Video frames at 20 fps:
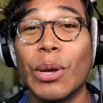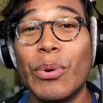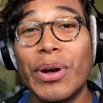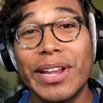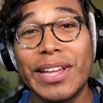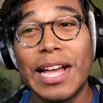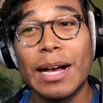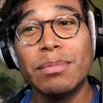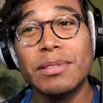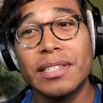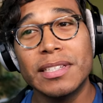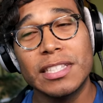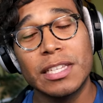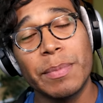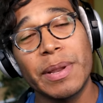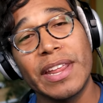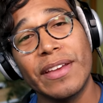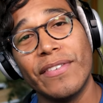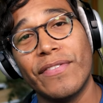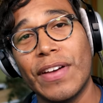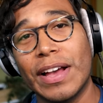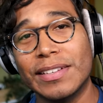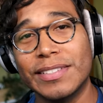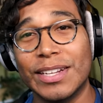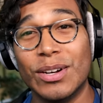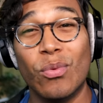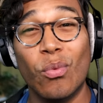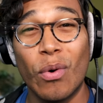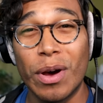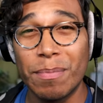Now, when it comes to this many effects
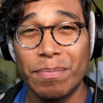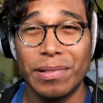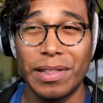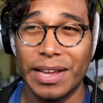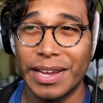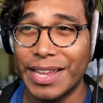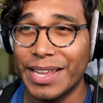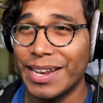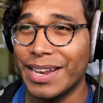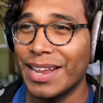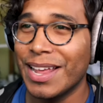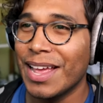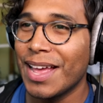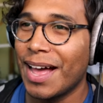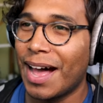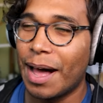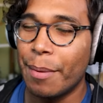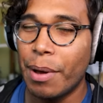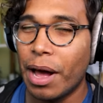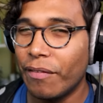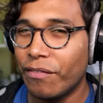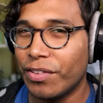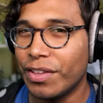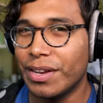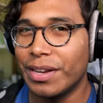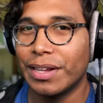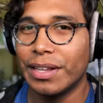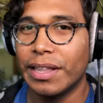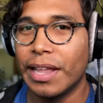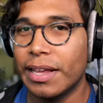in one plugin, I'm
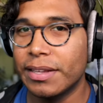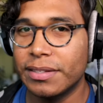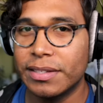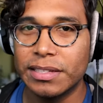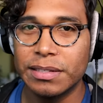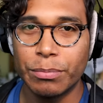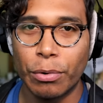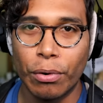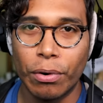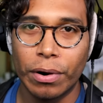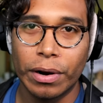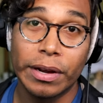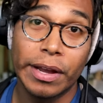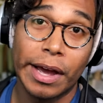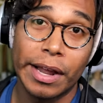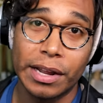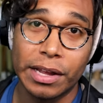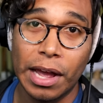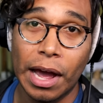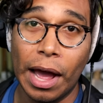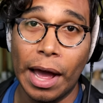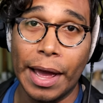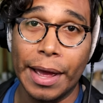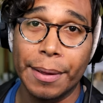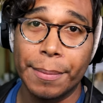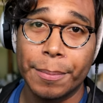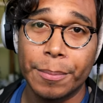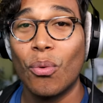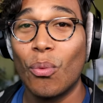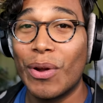often a less is more kind of
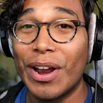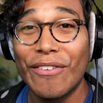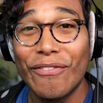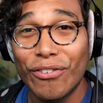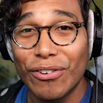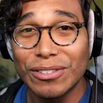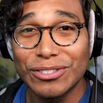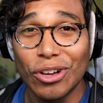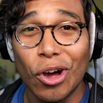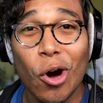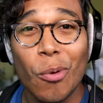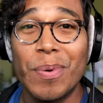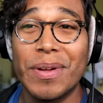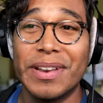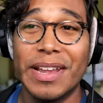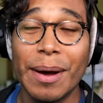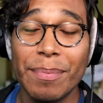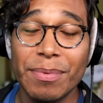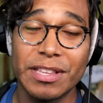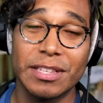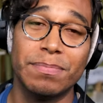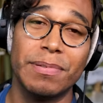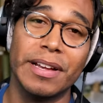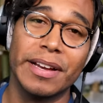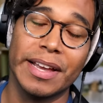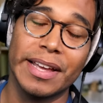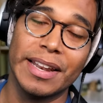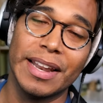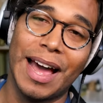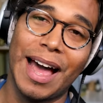guy. When I first opened up this
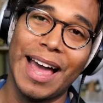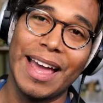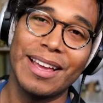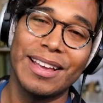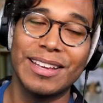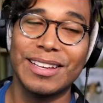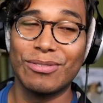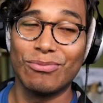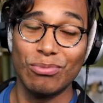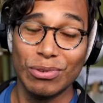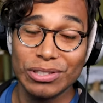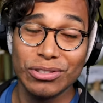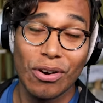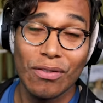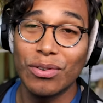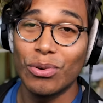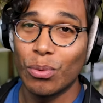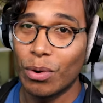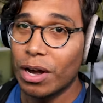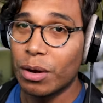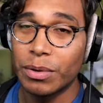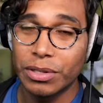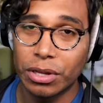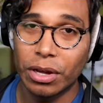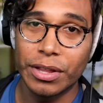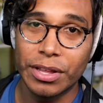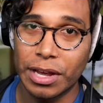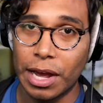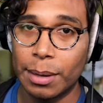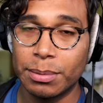plugin, I was overwhelmed with
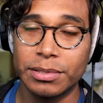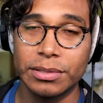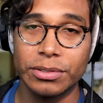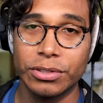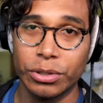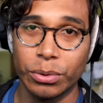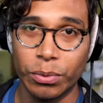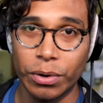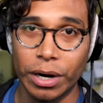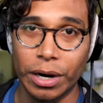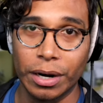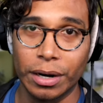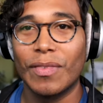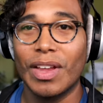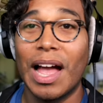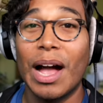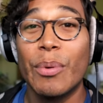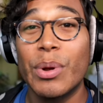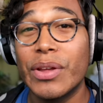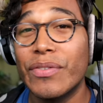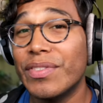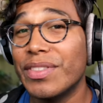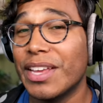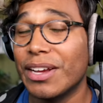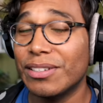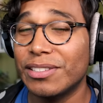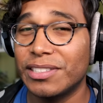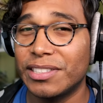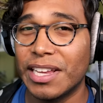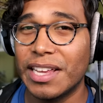all the options there were. I would even
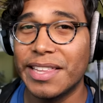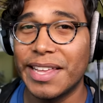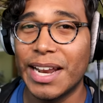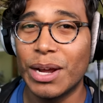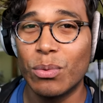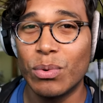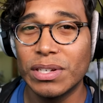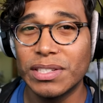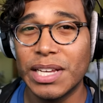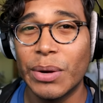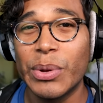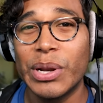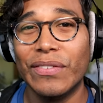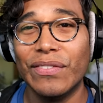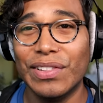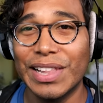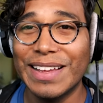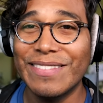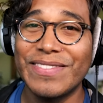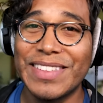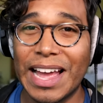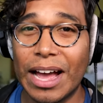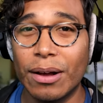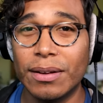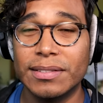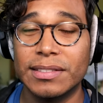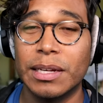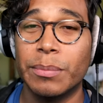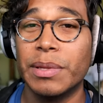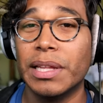dare say that I wish I would have left
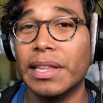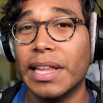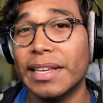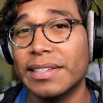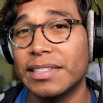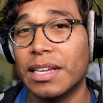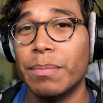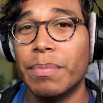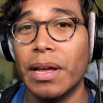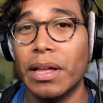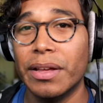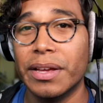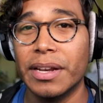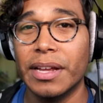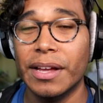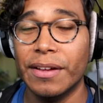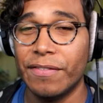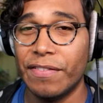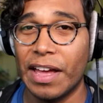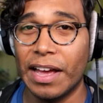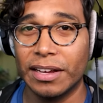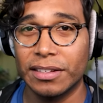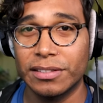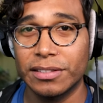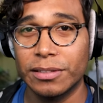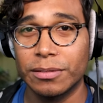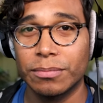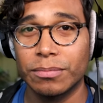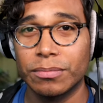out some of the less compelling effects.